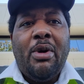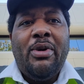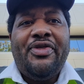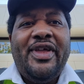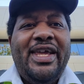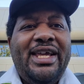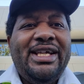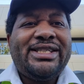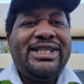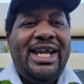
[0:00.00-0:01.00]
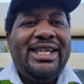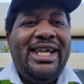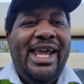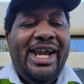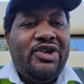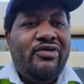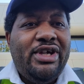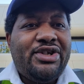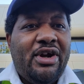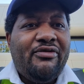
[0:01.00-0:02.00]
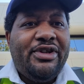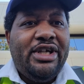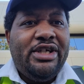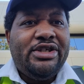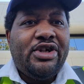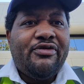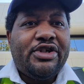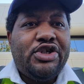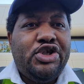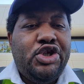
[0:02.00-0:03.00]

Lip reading: But with the slight increase of the Surface